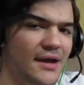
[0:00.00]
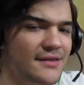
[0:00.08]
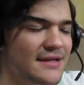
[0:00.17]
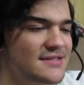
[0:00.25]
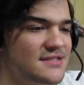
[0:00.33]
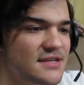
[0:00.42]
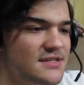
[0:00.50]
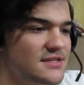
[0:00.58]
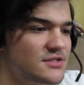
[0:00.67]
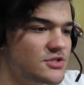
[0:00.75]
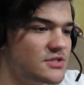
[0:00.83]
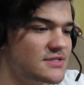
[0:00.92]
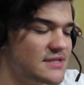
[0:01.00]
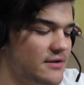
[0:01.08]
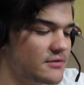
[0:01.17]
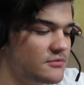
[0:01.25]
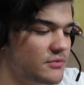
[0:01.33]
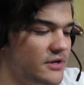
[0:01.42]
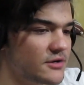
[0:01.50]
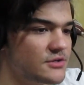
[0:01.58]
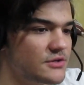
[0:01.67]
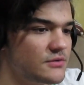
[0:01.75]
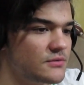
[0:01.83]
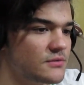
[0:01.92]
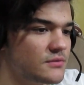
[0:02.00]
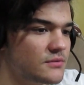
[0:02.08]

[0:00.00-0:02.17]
And that sentence just sounded weird too.